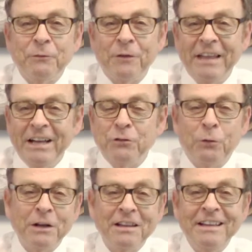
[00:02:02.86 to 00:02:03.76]
"Well, that's
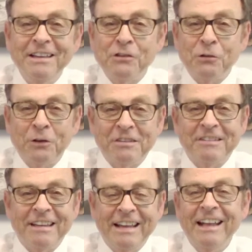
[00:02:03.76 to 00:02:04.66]
really
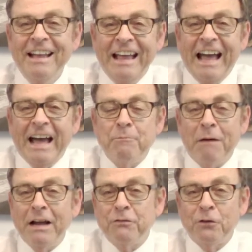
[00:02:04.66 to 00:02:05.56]
interesting." And
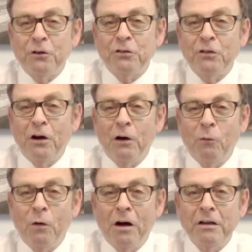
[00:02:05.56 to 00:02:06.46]
my first thought
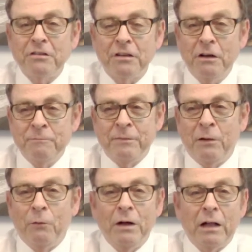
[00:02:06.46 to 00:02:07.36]
was,
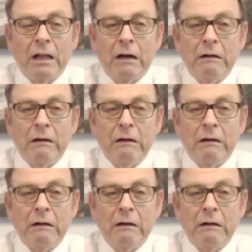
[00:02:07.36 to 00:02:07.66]
well,